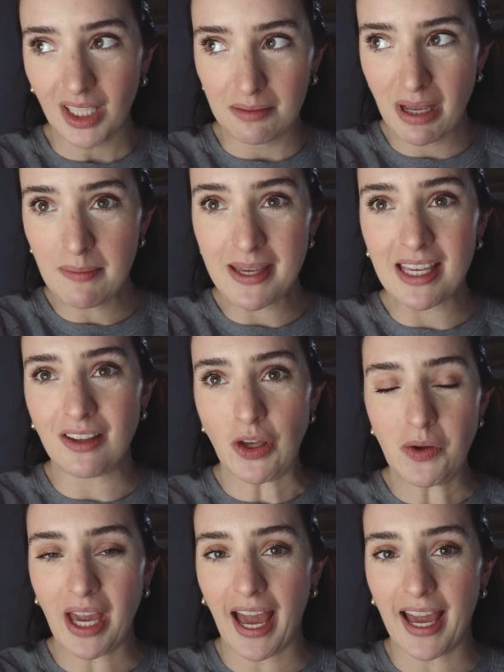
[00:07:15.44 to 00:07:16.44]
maybe
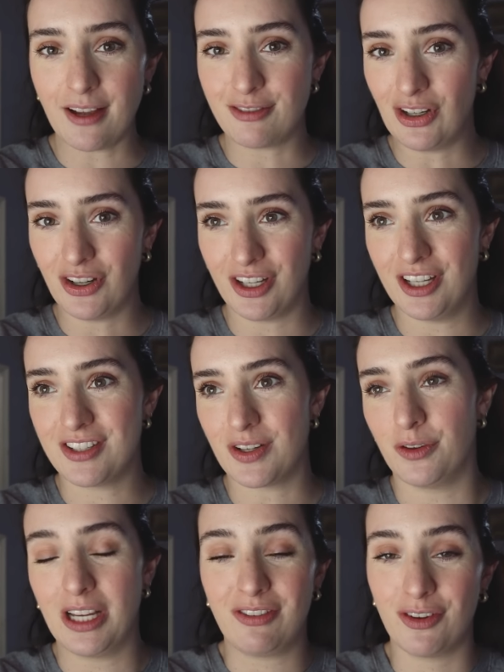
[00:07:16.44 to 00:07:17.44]
UK vloggers,
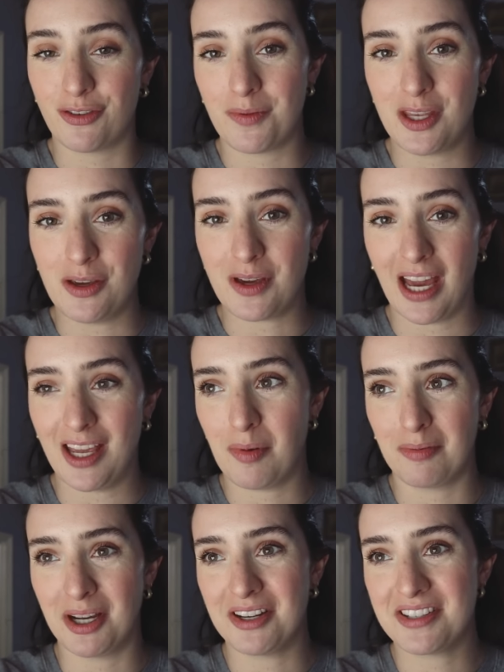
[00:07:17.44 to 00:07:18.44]
or if you're from the UK you
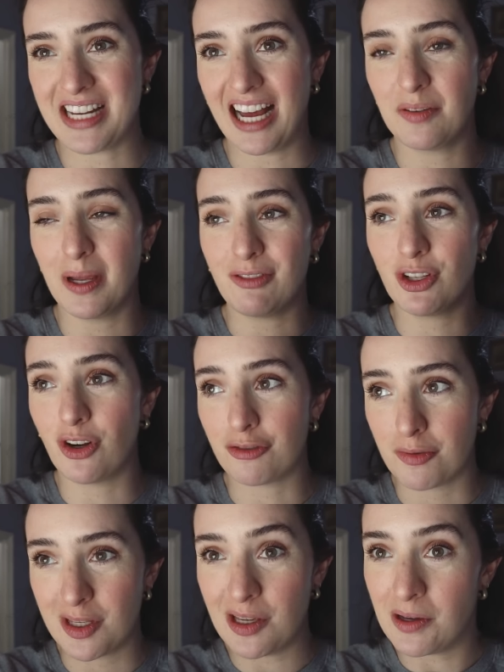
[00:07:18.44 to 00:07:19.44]
probably understand, but if you're not
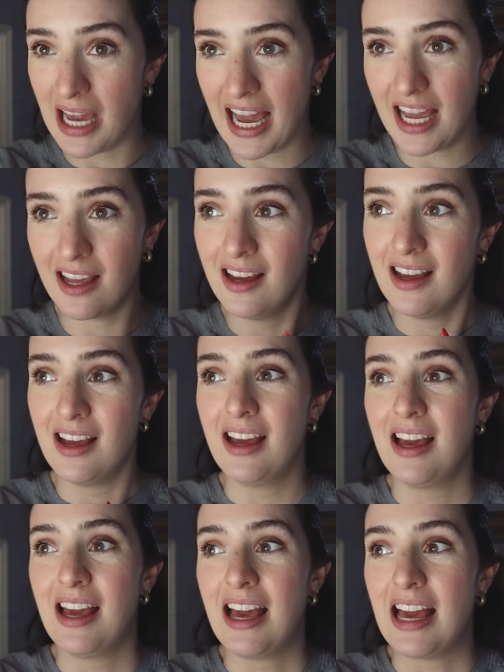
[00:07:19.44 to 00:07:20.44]
from the UK,
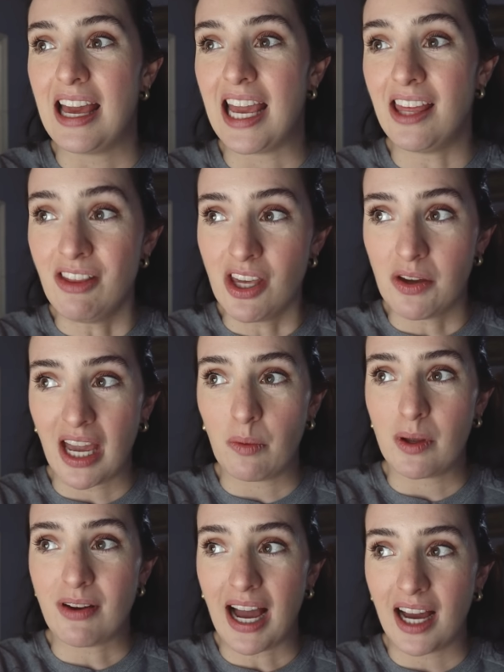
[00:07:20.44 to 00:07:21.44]
in the UK
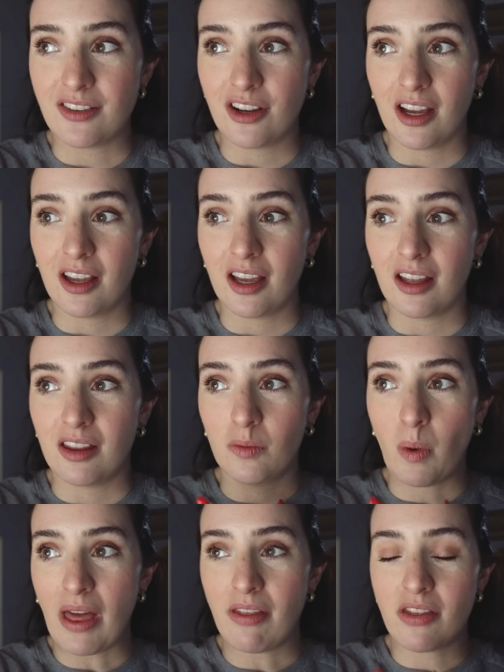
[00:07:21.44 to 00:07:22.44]
we've had
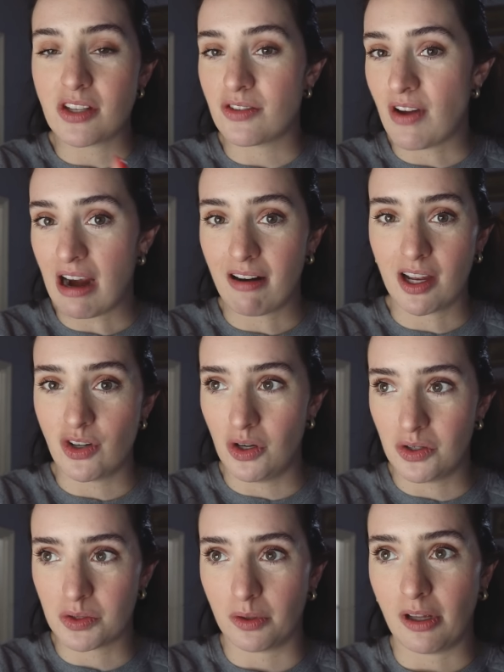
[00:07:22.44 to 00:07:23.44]
weather that's very
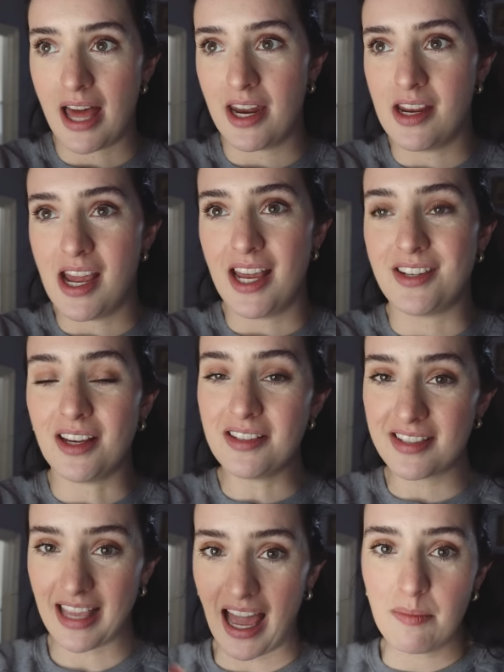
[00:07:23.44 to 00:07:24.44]
unusual, and it
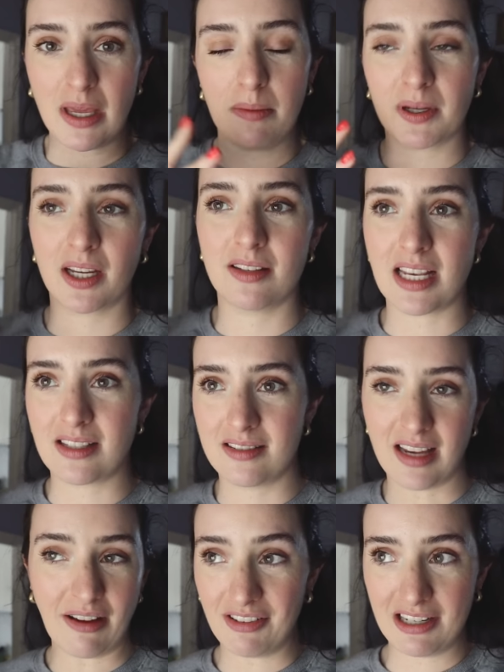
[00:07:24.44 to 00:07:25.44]
does scare me because it's
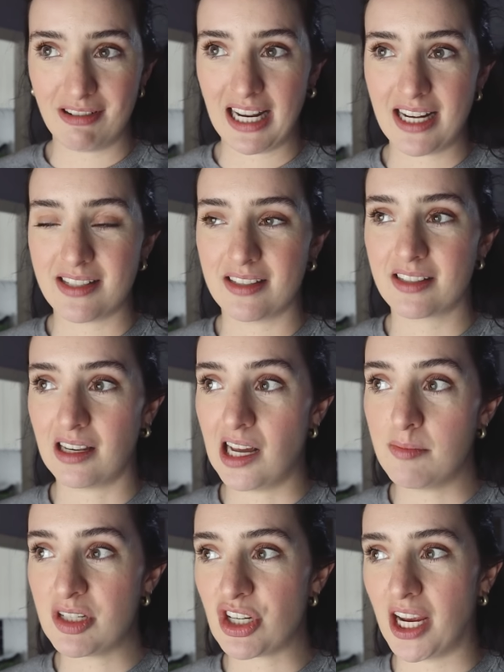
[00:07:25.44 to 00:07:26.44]
definitely related to
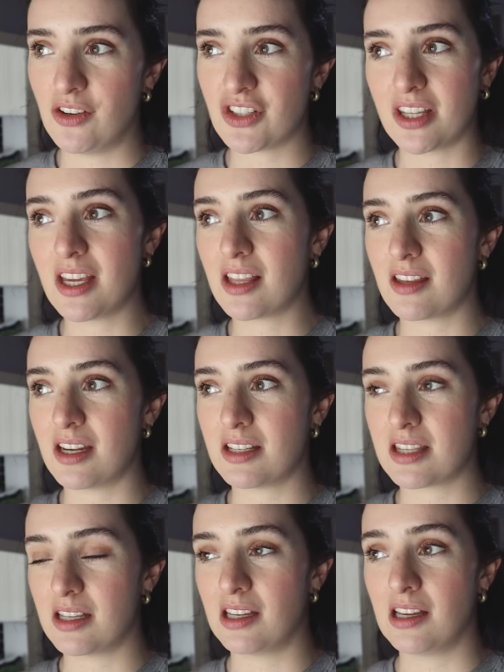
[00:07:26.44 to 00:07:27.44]
climate change. I think that
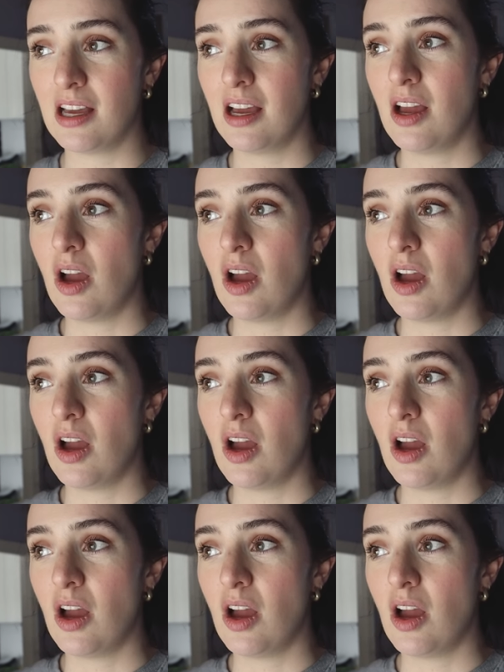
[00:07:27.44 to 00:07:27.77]
it's the